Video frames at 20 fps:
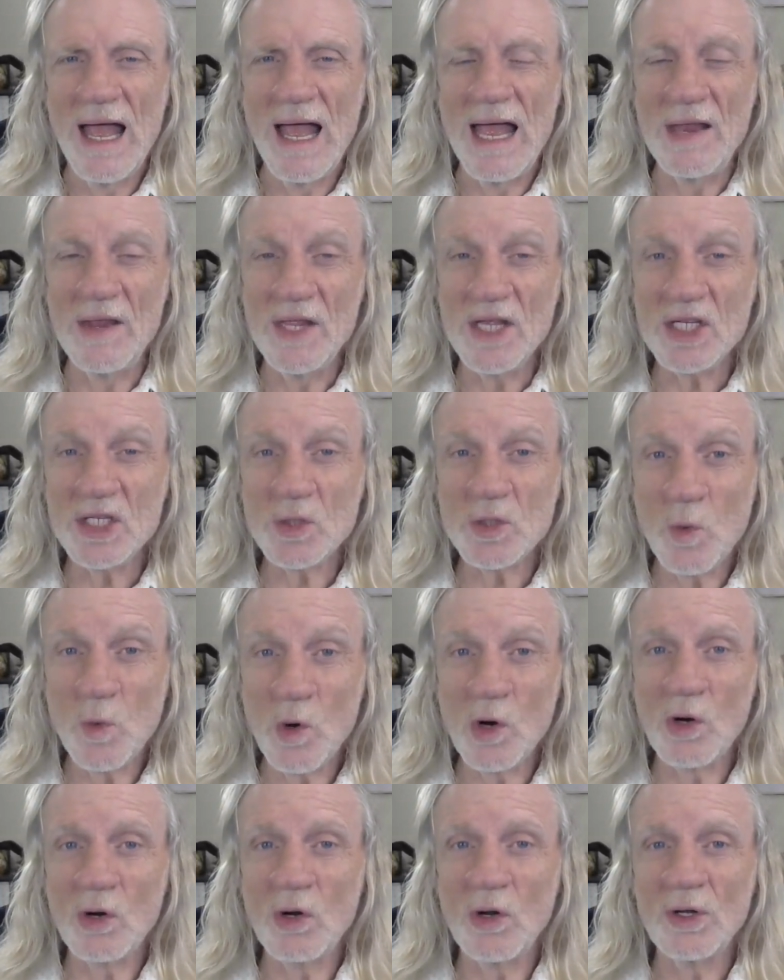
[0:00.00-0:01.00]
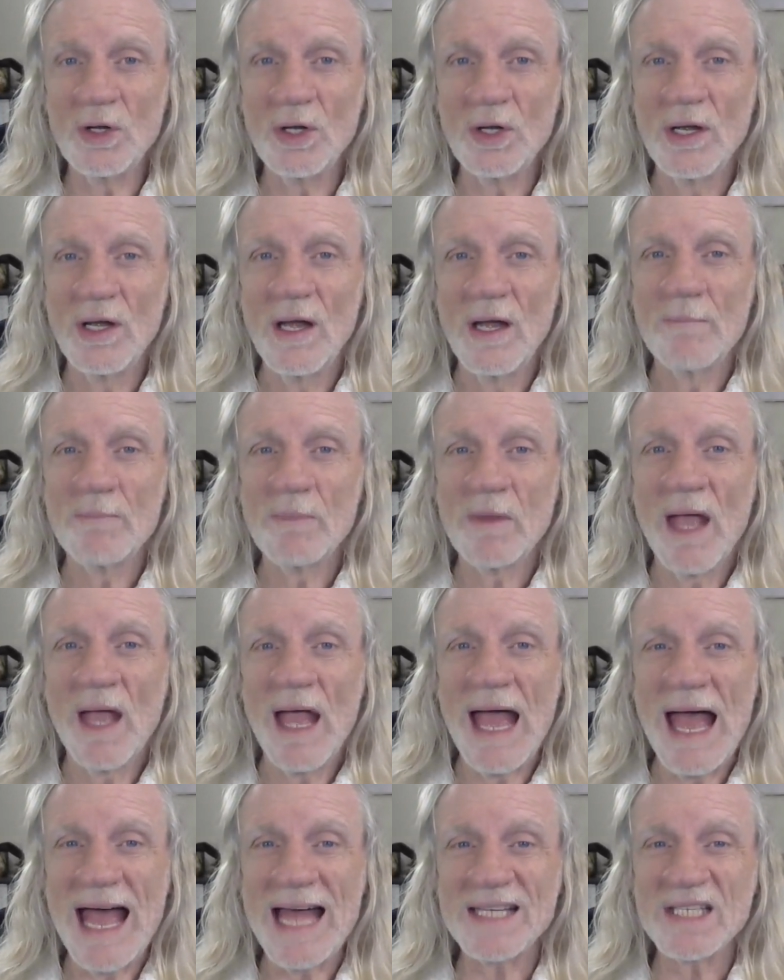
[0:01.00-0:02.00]
And this world
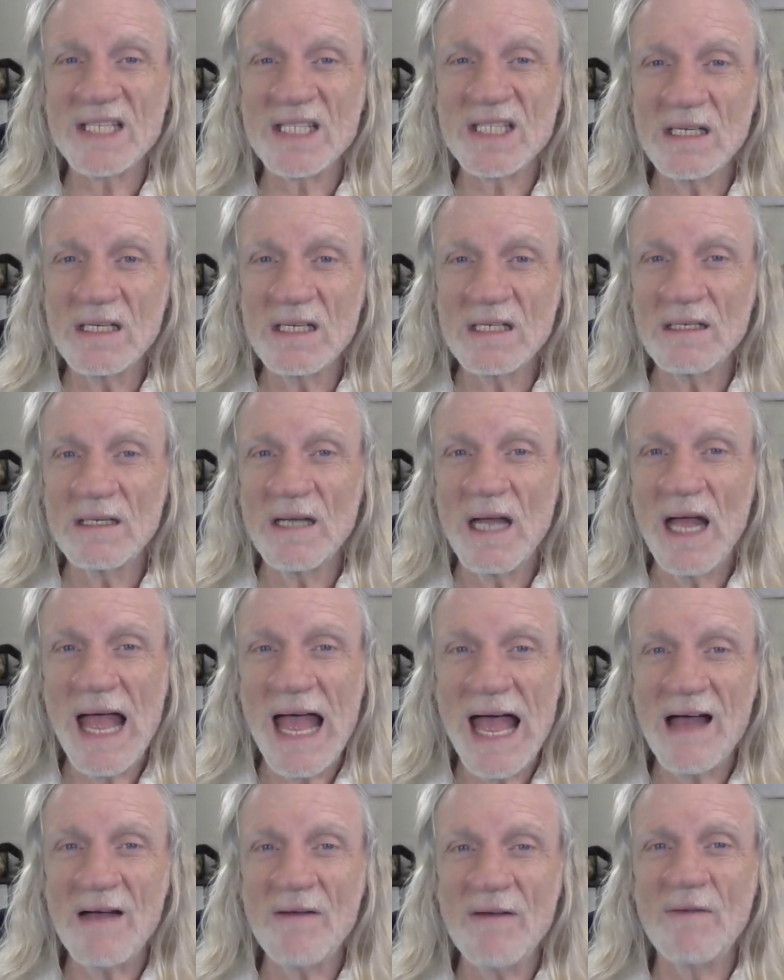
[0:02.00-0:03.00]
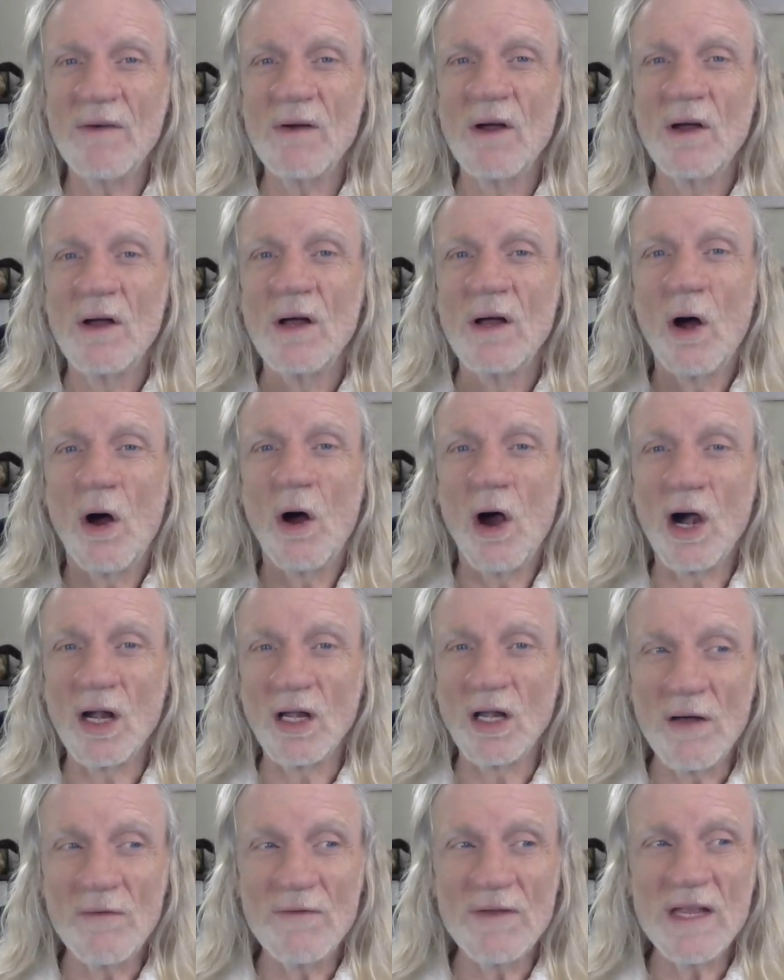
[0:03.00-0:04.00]
has to have
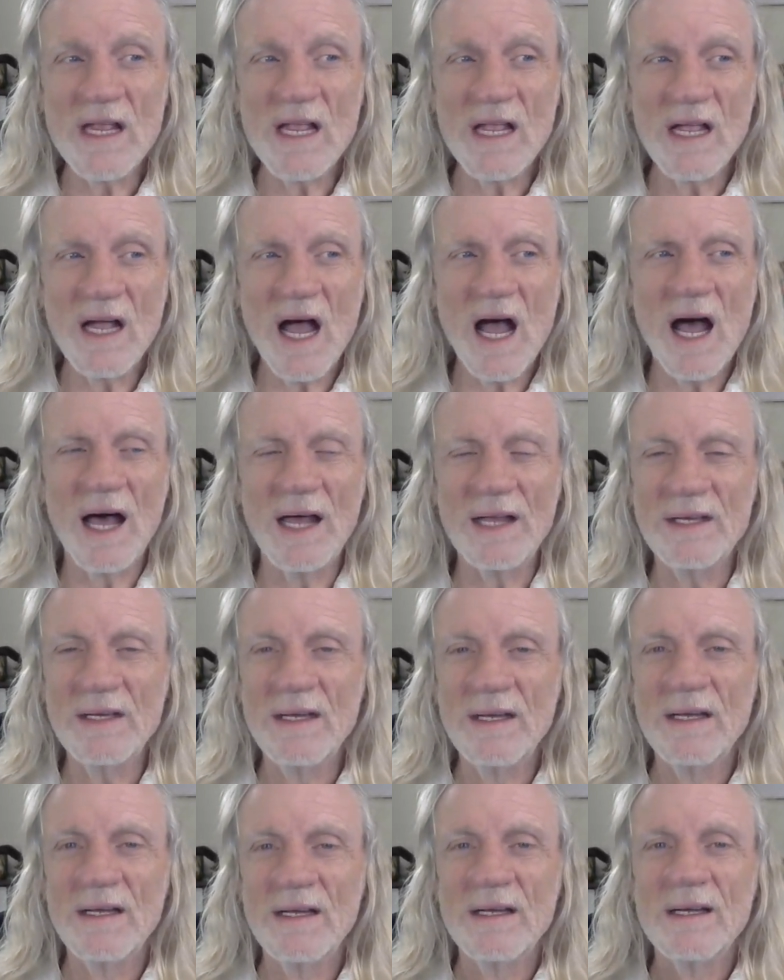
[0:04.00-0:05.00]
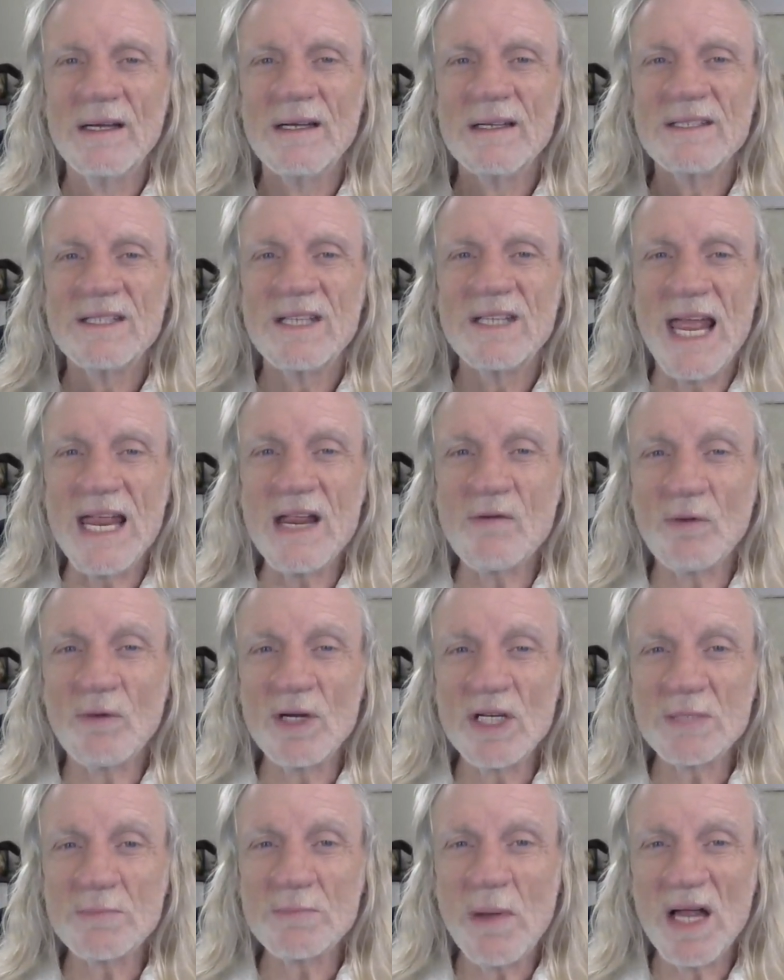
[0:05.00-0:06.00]
our loving God take
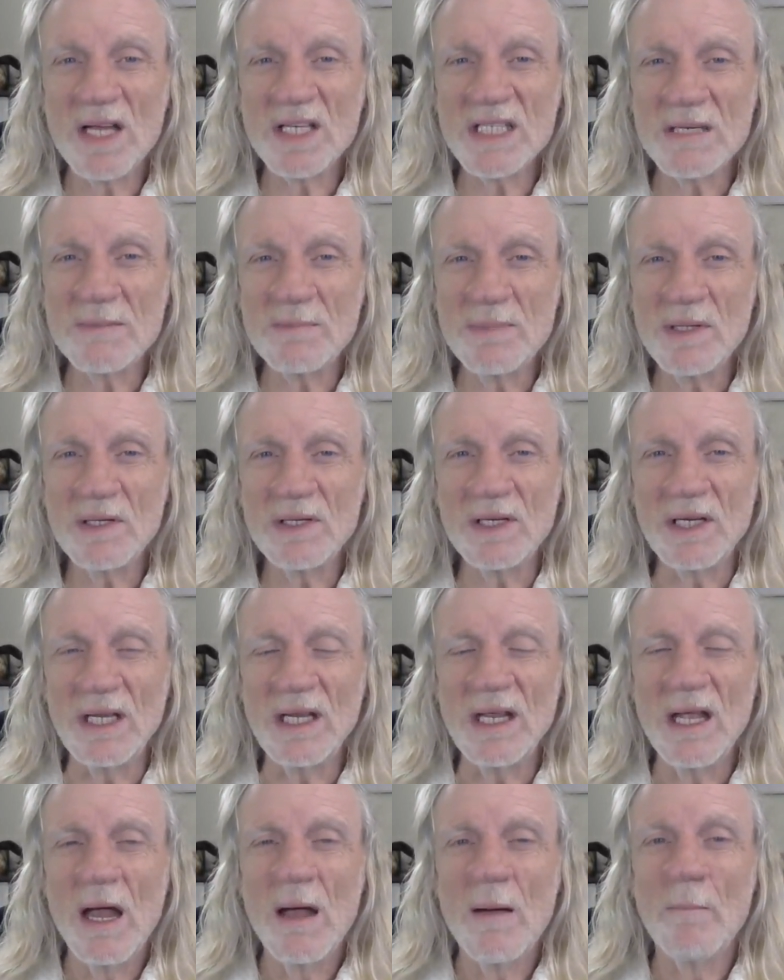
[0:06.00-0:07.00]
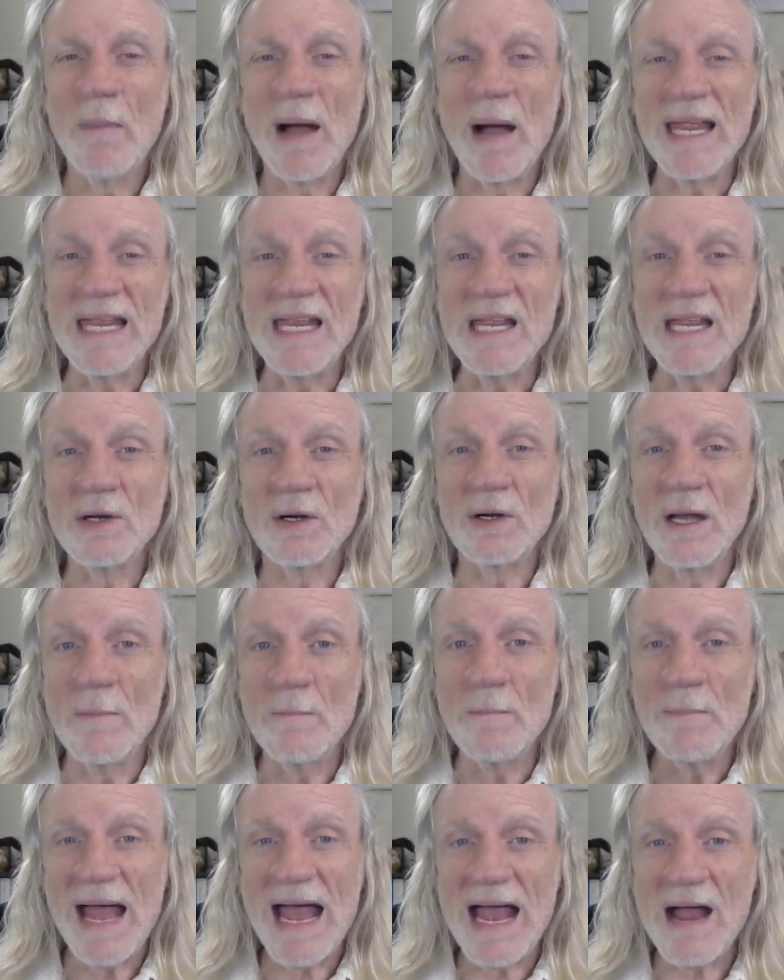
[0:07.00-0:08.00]
responsibility by either
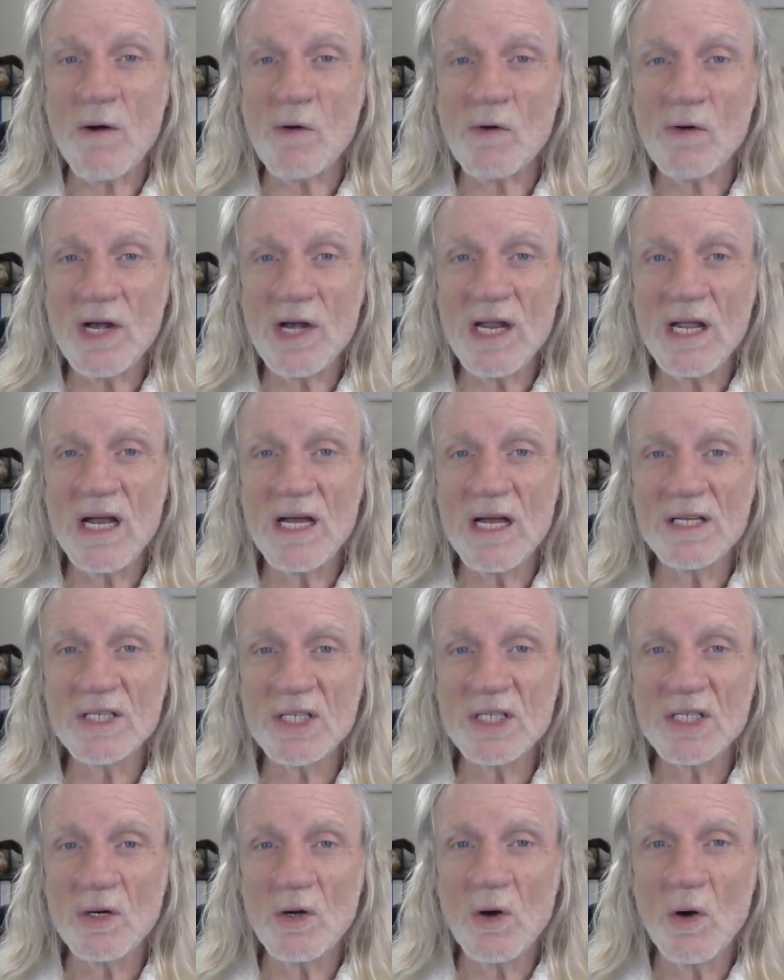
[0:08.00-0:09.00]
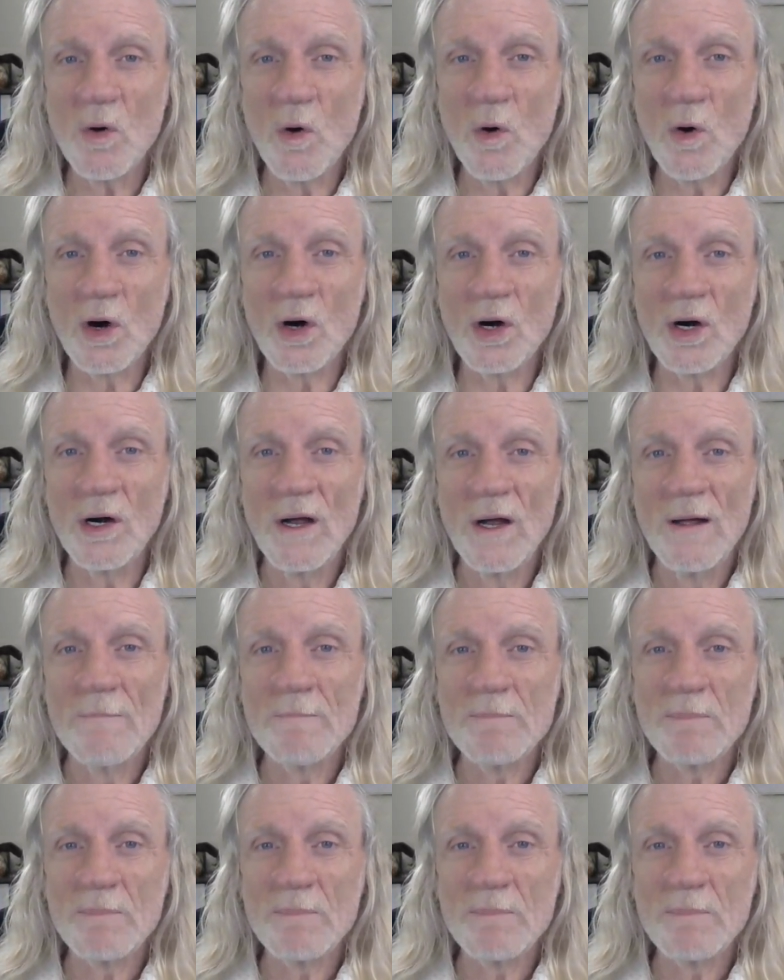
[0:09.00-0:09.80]
empowering us or